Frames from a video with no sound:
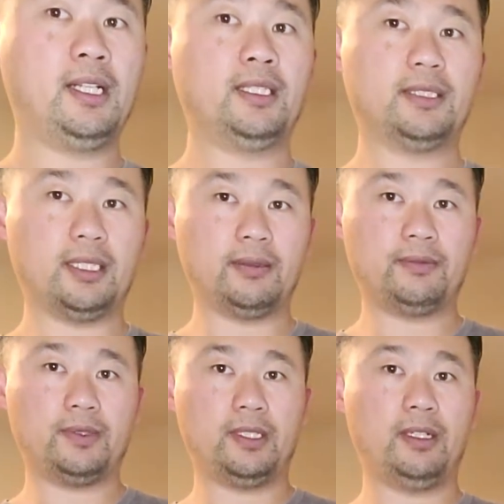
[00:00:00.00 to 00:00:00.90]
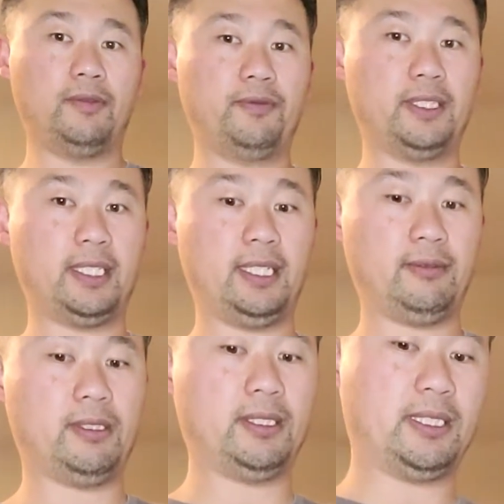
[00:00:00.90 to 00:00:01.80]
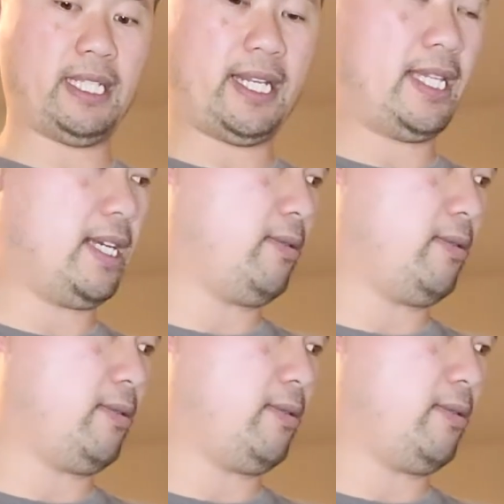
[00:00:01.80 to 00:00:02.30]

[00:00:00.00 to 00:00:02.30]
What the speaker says: So hopefully it will stay that